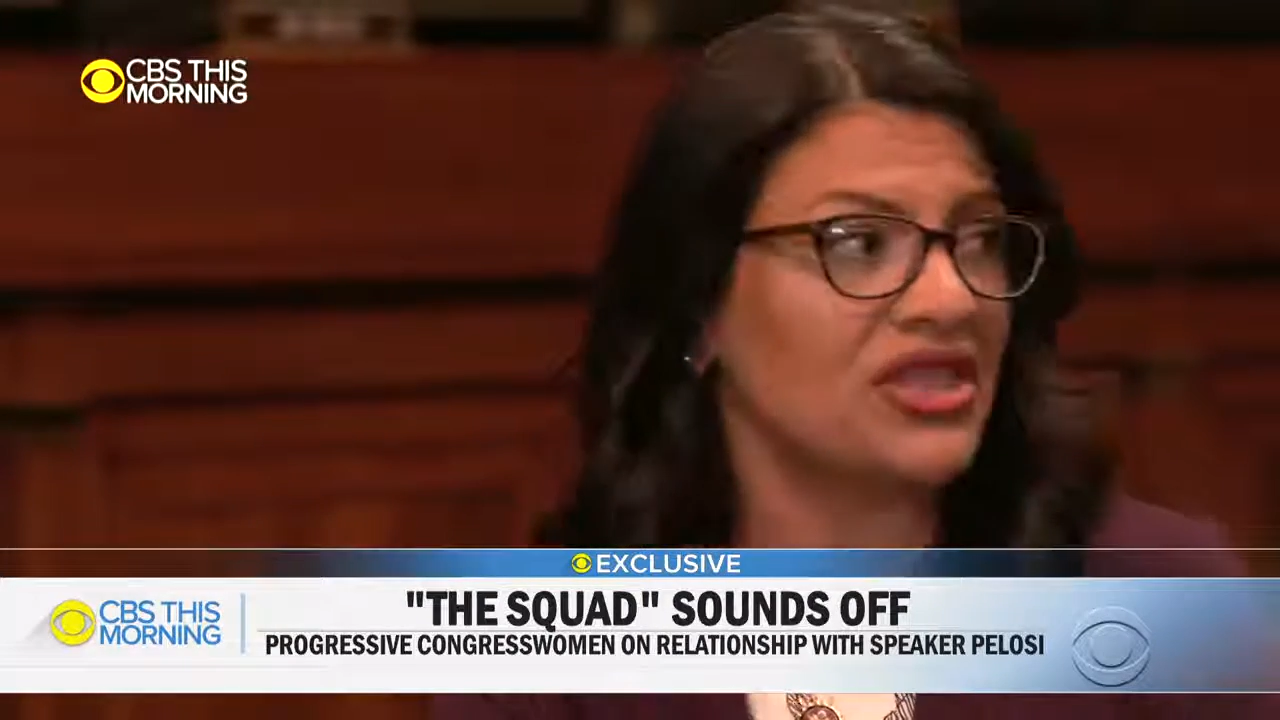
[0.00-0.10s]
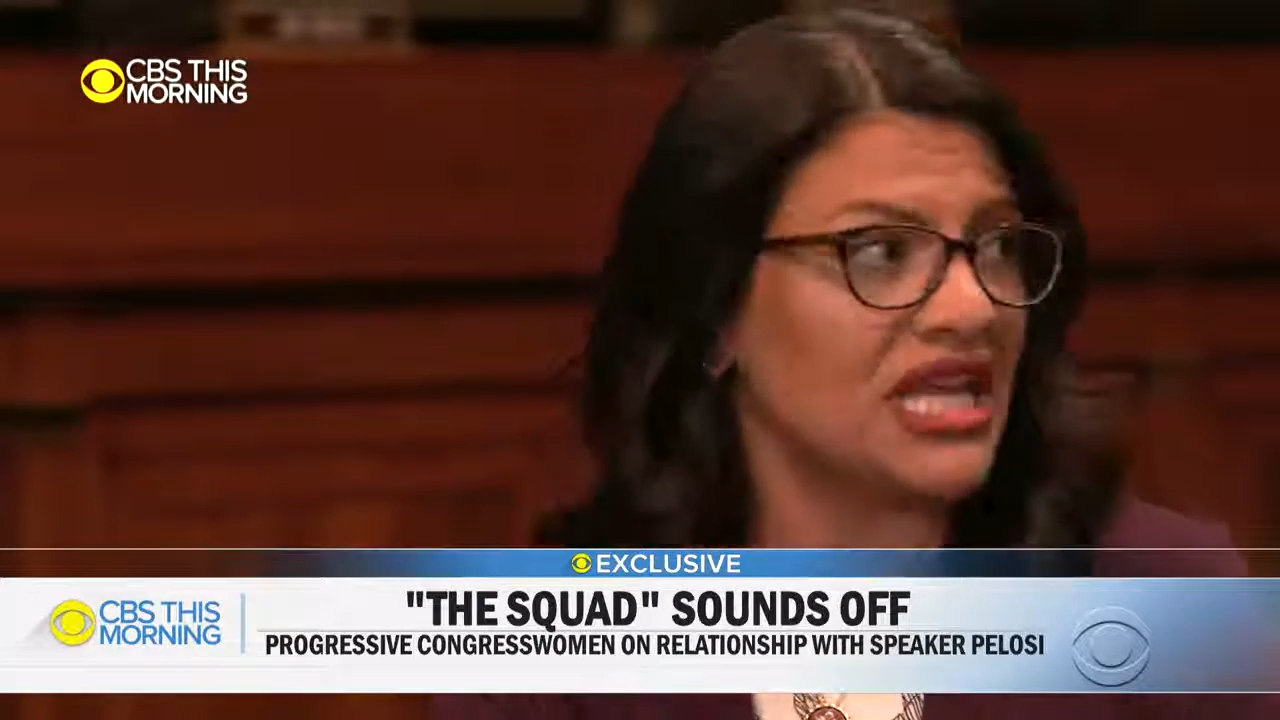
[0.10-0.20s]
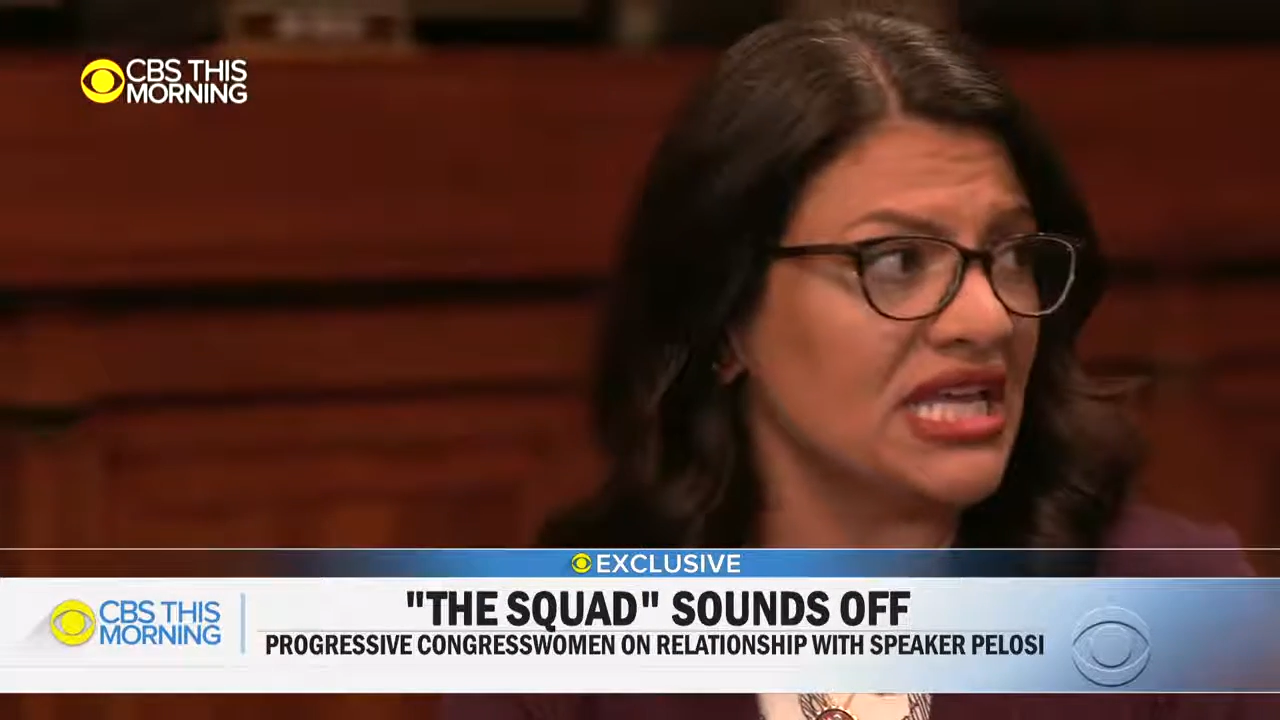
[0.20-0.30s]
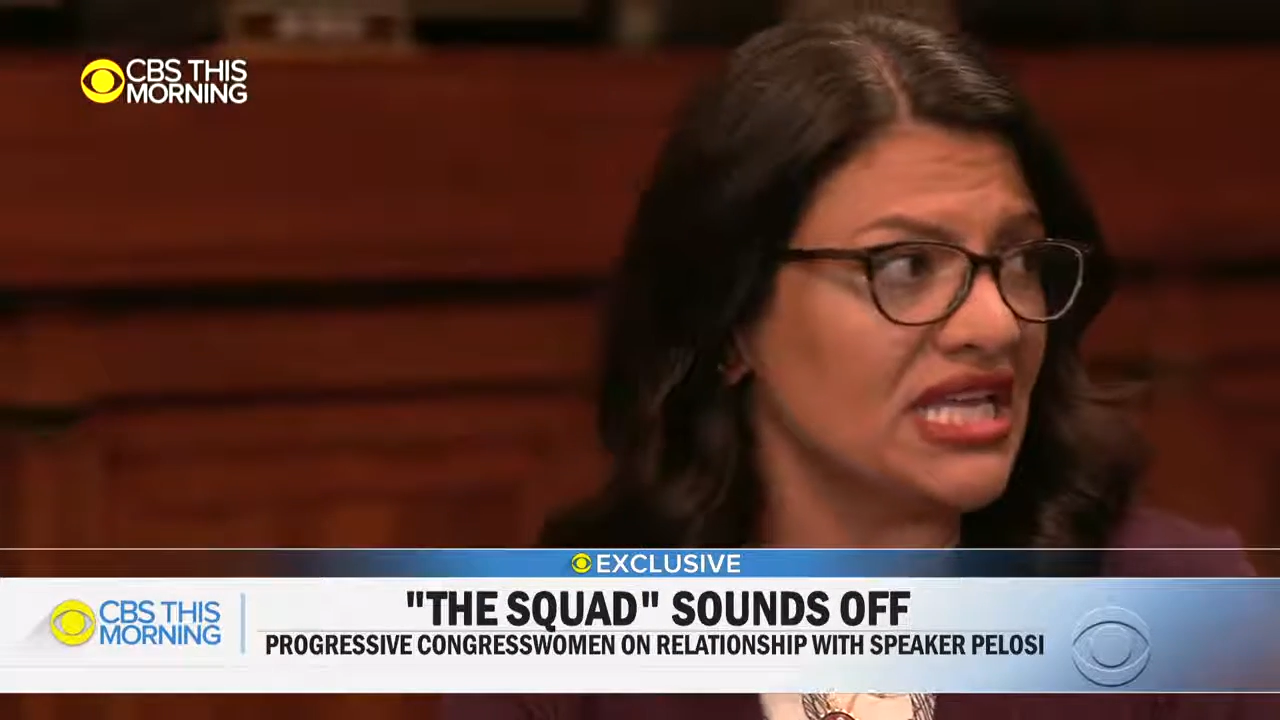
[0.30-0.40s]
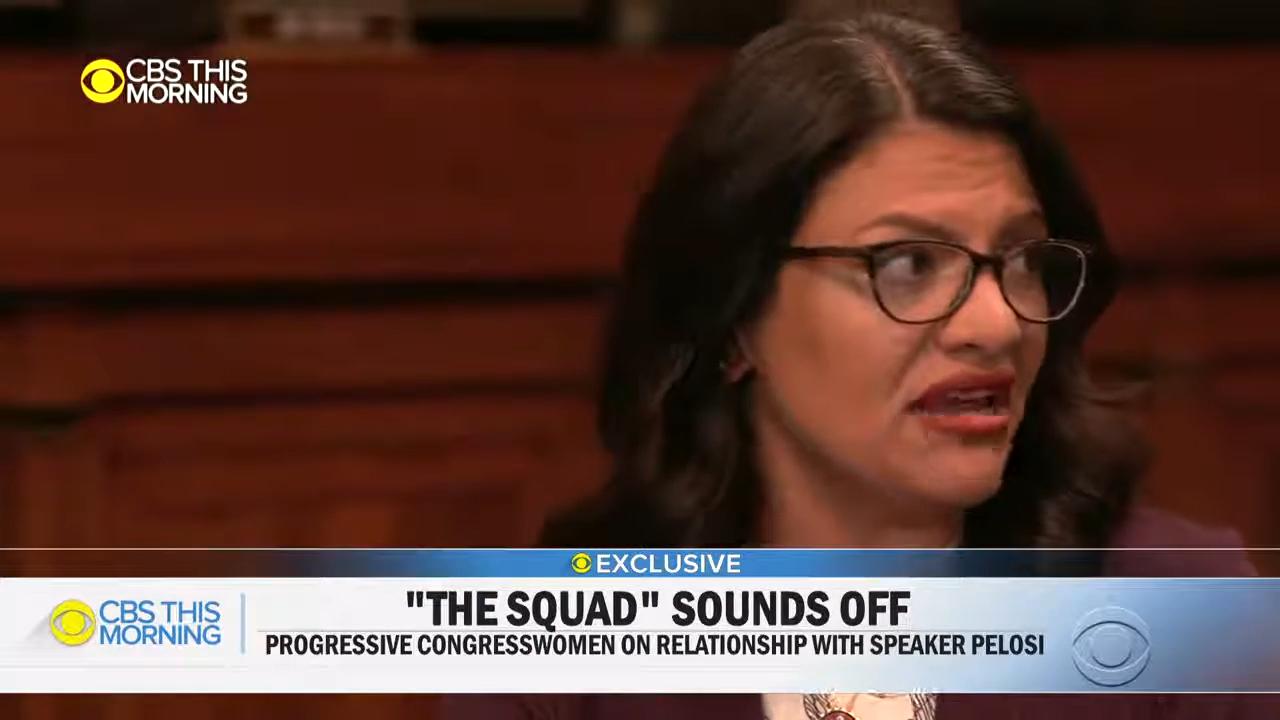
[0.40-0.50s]

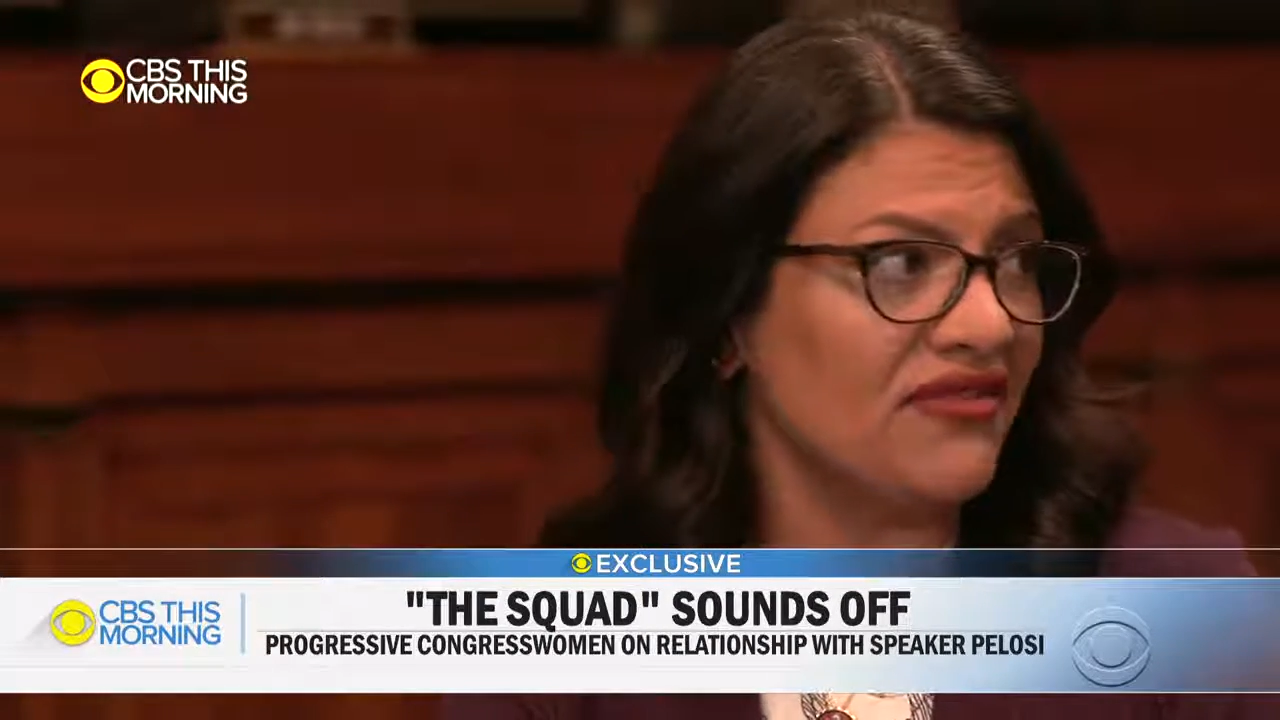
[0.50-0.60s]
with any